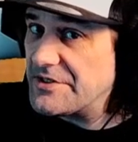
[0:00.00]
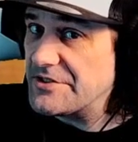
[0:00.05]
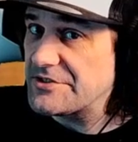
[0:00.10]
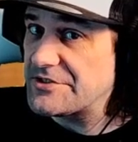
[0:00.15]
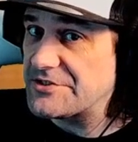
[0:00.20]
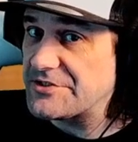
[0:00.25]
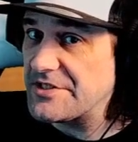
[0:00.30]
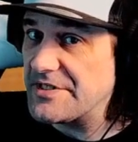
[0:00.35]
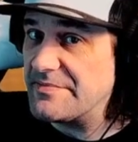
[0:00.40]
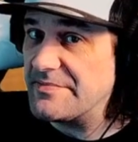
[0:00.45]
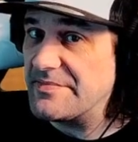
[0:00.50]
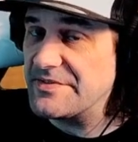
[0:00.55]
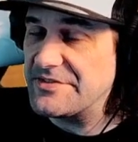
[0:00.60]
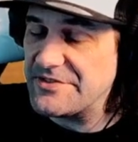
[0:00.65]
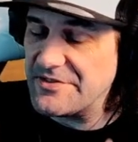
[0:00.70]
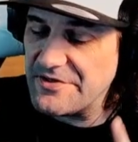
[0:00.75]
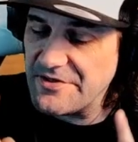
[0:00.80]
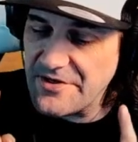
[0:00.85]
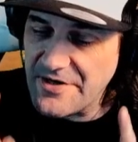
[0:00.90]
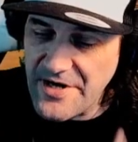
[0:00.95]
stream, so
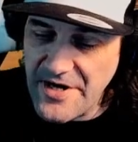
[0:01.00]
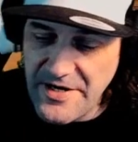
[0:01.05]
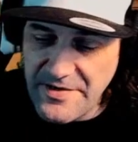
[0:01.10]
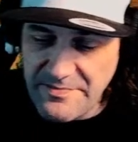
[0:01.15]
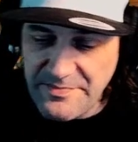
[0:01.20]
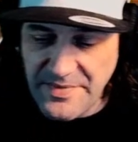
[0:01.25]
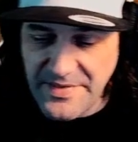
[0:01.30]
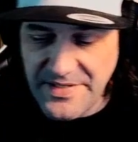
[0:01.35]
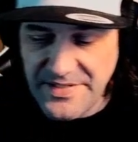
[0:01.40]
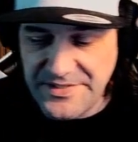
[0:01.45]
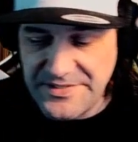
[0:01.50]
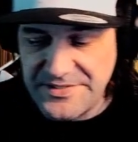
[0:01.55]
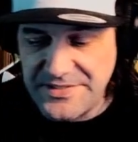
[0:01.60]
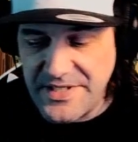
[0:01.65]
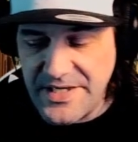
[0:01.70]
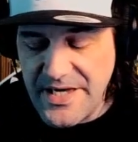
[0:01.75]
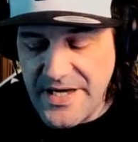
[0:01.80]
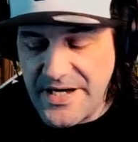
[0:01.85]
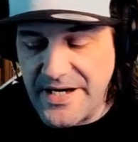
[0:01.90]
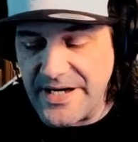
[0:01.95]
there are bugs.
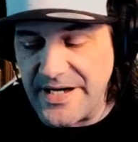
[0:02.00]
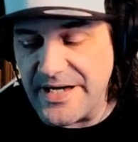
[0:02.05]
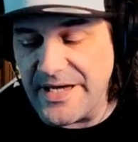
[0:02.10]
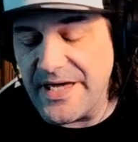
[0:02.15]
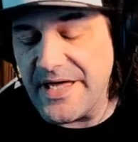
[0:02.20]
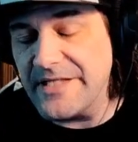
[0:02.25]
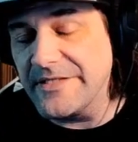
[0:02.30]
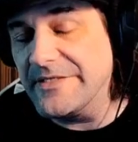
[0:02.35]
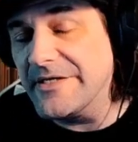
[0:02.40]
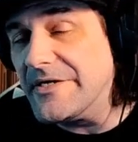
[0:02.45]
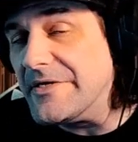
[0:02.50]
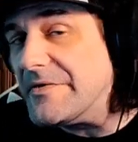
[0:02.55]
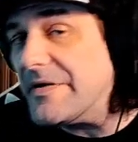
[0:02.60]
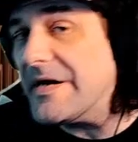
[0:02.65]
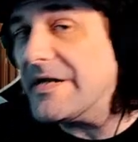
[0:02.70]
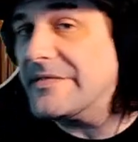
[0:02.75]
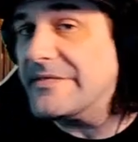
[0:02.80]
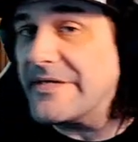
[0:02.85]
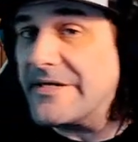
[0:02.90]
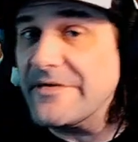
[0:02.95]

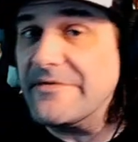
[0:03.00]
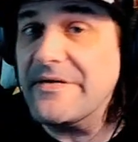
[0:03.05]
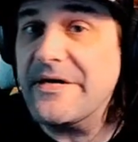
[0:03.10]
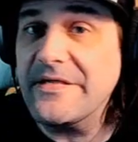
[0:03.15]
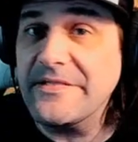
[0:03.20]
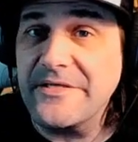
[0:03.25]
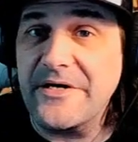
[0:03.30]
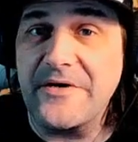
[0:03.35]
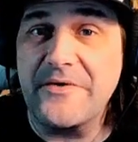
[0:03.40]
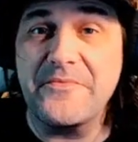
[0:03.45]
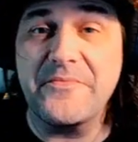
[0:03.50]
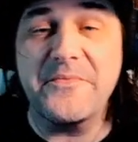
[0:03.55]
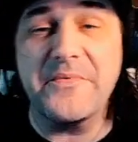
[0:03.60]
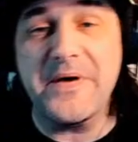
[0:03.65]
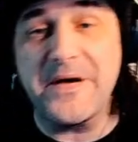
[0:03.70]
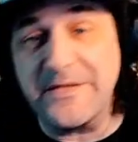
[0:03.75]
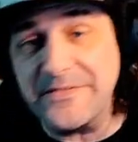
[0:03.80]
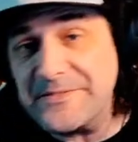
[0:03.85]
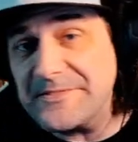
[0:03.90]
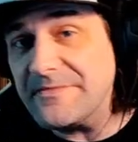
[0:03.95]
Hello.
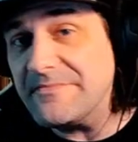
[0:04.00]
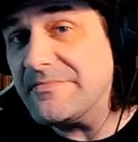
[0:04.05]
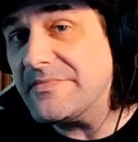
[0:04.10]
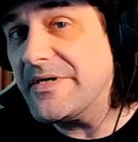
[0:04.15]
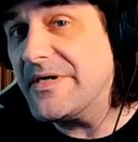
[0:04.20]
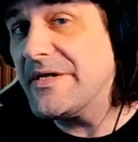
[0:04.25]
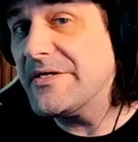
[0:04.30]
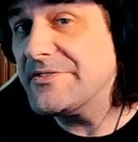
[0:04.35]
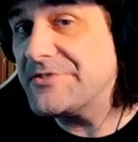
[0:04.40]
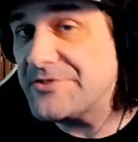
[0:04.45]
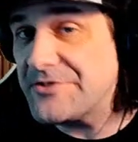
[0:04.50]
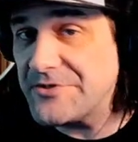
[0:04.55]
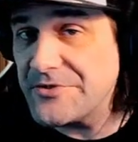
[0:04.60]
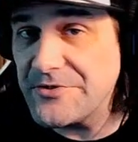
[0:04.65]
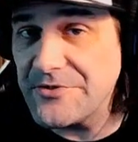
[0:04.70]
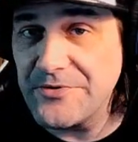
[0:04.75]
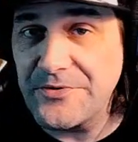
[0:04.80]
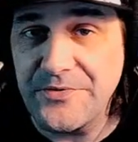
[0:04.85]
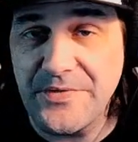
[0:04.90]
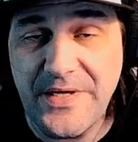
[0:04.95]
Welcome
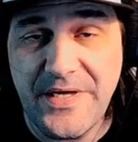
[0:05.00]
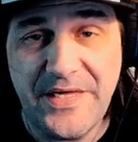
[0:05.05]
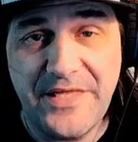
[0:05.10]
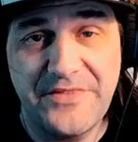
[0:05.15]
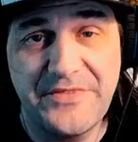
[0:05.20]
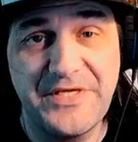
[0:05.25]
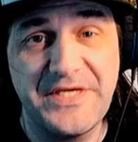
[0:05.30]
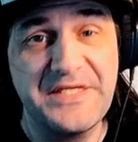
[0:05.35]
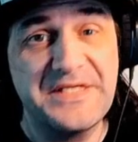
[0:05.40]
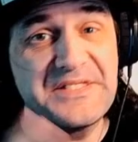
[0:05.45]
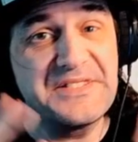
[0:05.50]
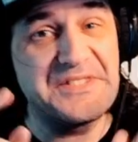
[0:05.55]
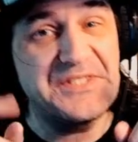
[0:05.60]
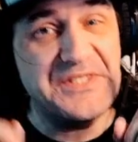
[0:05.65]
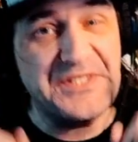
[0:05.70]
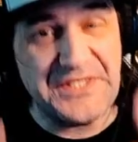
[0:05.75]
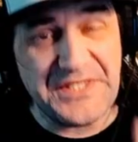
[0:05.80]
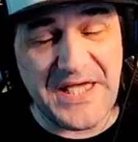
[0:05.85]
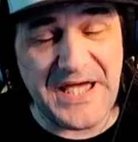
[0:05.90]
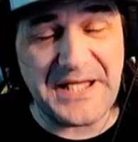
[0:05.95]
to the
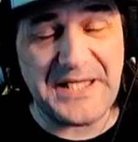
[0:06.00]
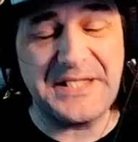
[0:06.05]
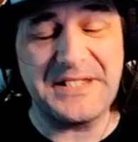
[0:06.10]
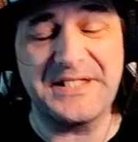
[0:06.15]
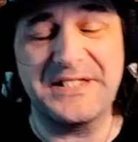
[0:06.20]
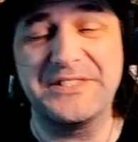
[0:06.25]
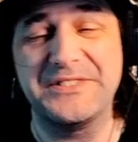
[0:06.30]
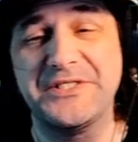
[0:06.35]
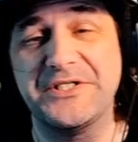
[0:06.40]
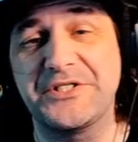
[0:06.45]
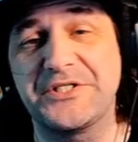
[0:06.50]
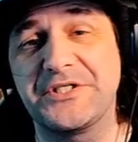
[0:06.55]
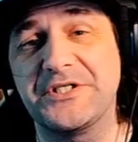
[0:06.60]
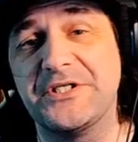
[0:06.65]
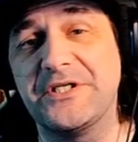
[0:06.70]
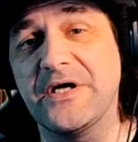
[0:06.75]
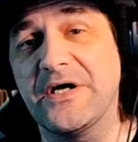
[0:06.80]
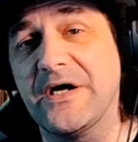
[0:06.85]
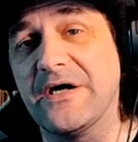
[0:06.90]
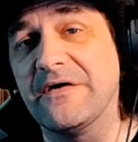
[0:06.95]
second
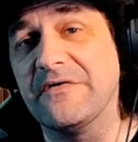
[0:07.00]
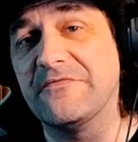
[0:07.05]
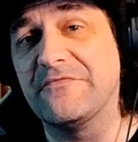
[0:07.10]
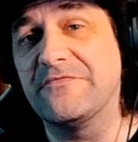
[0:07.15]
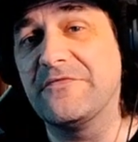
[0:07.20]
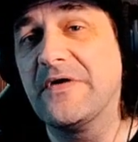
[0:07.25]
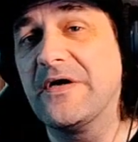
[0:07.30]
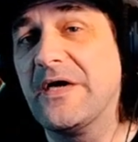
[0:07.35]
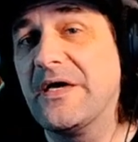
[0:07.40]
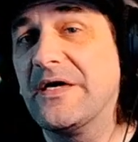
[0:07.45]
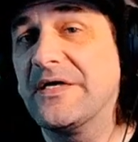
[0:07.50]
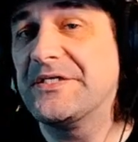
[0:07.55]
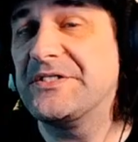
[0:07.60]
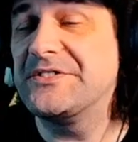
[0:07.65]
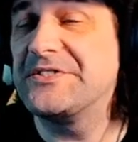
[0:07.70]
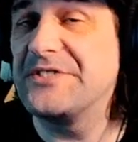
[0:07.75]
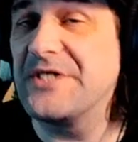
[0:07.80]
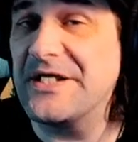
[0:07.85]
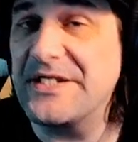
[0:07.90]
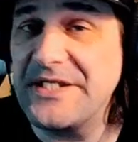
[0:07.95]
edition of
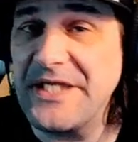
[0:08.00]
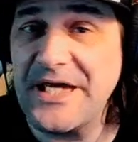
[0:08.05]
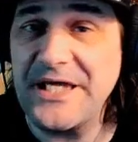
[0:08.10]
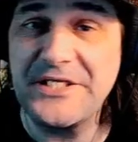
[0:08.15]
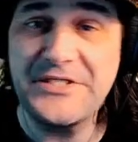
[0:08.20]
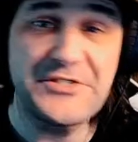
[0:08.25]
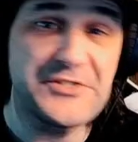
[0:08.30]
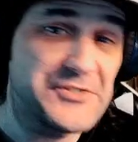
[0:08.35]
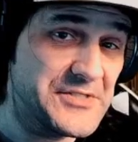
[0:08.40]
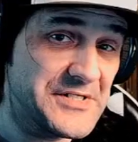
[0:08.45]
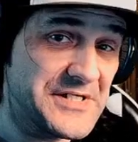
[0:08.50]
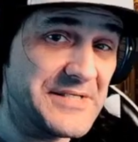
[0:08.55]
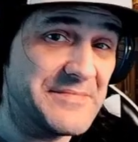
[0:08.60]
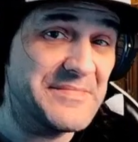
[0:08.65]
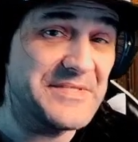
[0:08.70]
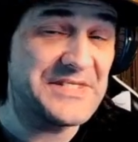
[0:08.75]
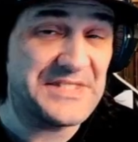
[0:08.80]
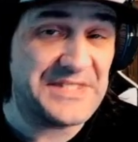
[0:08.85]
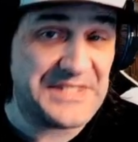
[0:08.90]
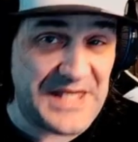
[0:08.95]
Sunday Stream
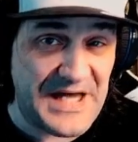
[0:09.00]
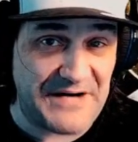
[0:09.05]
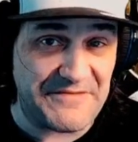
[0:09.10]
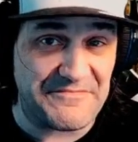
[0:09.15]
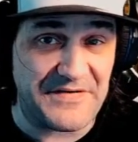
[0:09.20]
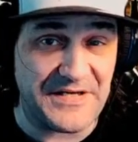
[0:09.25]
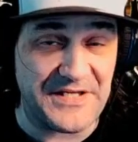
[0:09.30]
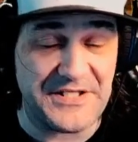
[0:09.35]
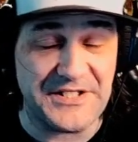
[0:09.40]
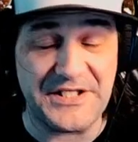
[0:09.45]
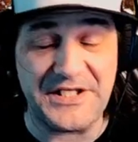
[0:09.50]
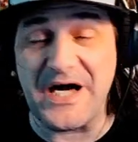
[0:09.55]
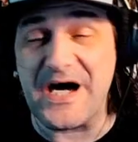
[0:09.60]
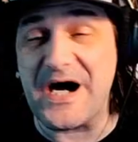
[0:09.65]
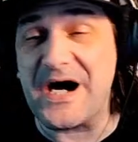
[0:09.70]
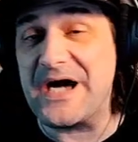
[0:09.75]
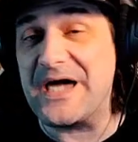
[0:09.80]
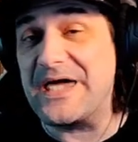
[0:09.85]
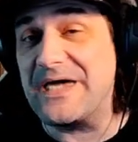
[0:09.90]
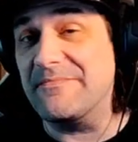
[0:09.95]
Salvation.
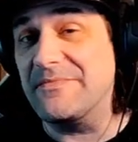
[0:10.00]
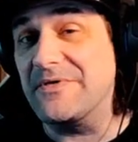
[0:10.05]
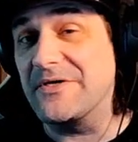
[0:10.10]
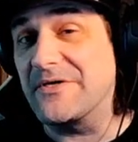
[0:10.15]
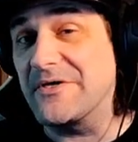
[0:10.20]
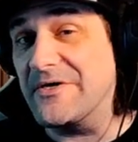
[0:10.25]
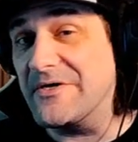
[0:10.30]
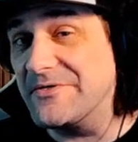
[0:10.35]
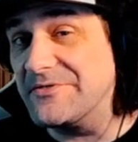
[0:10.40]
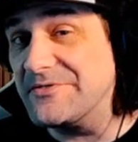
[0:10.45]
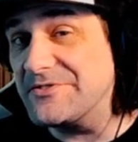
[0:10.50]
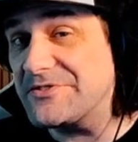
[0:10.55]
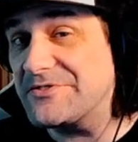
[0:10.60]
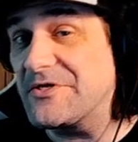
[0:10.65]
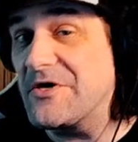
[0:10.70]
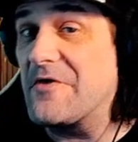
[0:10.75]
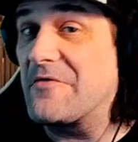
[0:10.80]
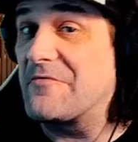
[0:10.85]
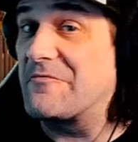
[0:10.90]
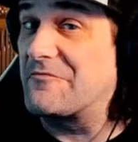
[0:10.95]
I am your host,
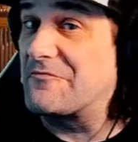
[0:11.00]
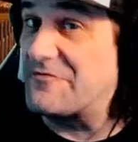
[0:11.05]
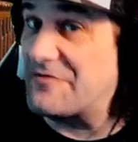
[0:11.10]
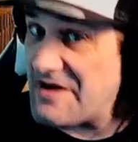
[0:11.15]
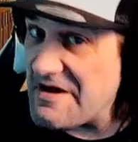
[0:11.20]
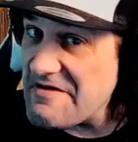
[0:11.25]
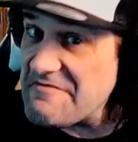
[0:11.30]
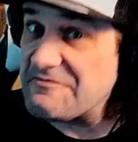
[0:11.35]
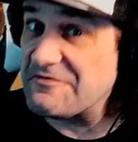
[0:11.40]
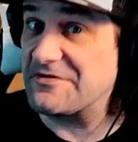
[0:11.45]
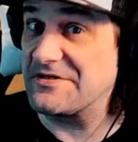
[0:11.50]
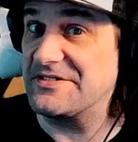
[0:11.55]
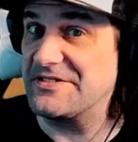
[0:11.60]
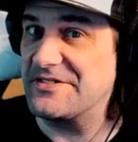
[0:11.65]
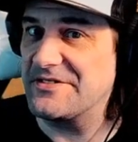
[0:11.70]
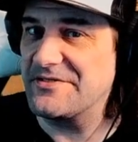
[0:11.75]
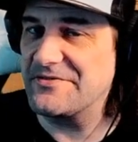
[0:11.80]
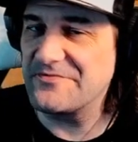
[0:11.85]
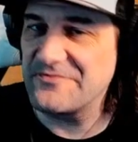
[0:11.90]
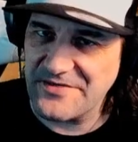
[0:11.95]

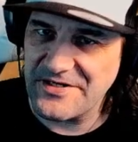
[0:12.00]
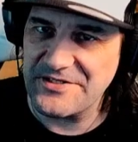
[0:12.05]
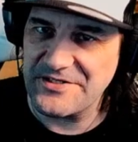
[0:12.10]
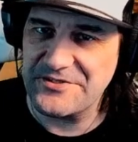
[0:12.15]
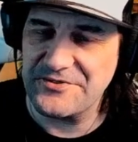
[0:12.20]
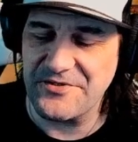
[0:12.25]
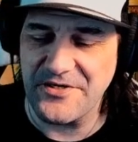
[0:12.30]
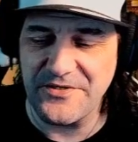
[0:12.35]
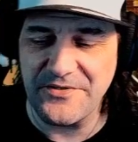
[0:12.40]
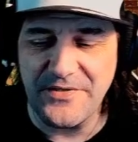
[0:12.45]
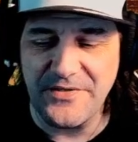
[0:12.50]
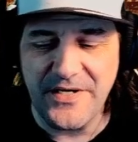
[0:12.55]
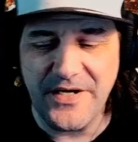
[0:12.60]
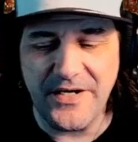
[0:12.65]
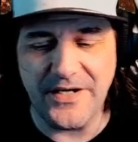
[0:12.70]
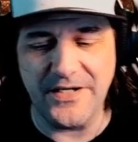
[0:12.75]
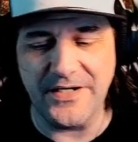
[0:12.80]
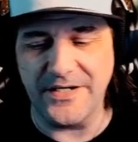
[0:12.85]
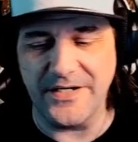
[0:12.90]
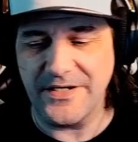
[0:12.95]
Reverend Retro.
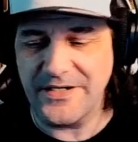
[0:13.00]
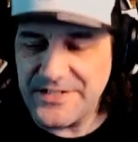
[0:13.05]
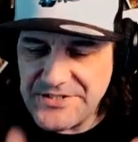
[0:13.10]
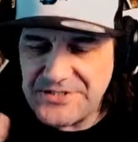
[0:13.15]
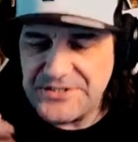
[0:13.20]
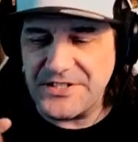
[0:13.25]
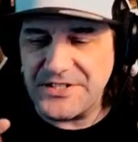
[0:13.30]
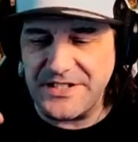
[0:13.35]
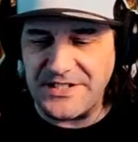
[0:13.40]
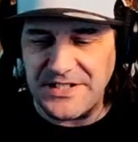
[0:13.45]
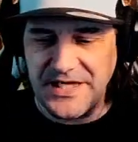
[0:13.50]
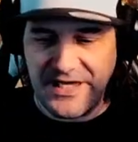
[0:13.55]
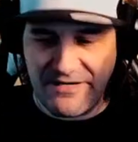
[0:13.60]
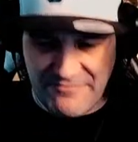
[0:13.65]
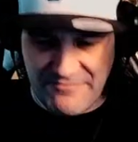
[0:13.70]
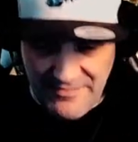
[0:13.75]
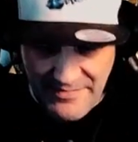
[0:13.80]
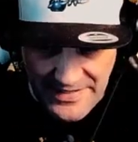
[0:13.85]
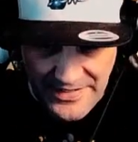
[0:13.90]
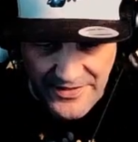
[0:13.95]
On a Sunday,
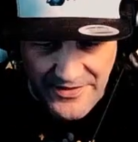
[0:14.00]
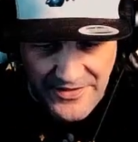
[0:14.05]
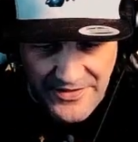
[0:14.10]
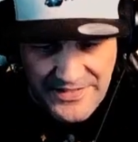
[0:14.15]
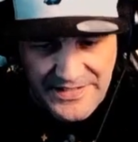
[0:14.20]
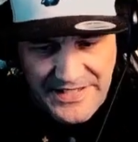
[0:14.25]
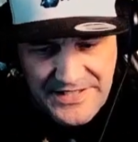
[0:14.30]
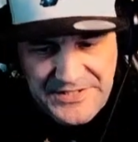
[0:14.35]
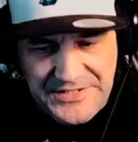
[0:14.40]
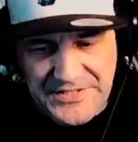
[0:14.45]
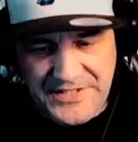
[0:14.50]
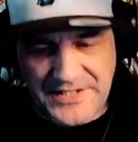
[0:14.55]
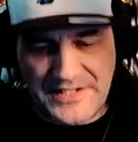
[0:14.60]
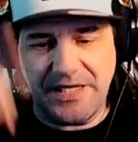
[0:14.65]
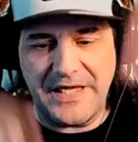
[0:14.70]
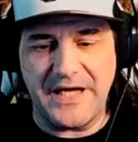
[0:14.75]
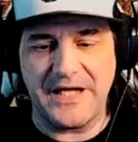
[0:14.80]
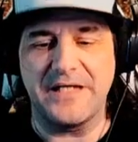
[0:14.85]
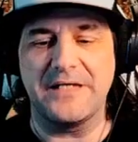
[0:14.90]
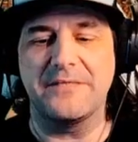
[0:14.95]
everybody, on a
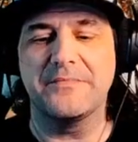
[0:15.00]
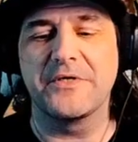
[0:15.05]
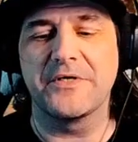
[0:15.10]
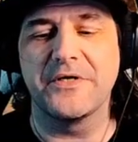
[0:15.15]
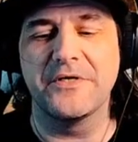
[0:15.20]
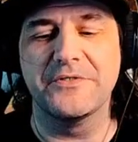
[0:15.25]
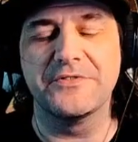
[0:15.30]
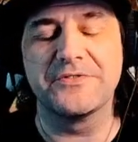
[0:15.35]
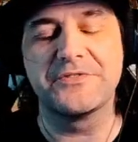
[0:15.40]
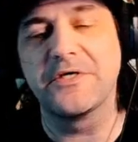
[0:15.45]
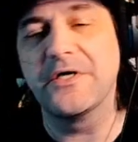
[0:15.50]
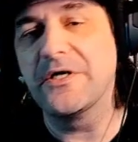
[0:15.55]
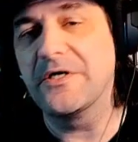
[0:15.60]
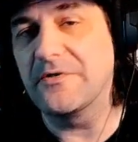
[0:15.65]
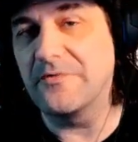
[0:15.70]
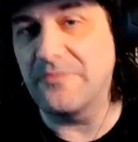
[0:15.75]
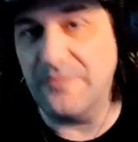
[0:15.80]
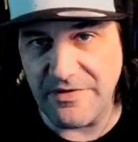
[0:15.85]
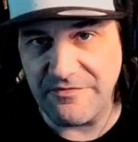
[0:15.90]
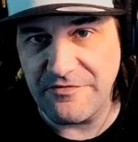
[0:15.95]
Sunday, I am your host,
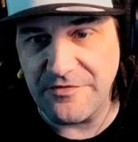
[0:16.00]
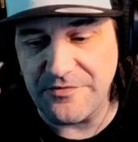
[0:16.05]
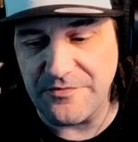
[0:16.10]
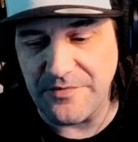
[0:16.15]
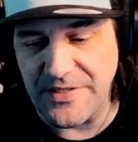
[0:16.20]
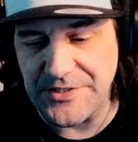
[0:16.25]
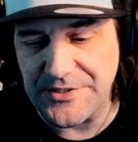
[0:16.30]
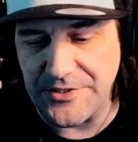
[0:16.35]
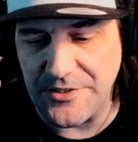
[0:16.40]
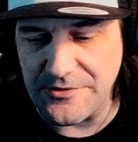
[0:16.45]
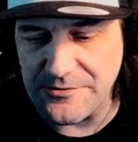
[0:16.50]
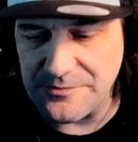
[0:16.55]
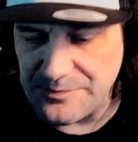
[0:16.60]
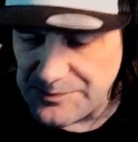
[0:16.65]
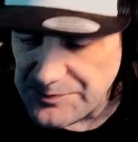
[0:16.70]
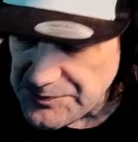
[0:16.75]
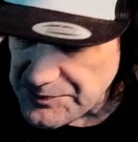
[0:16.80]
Reverend Retro.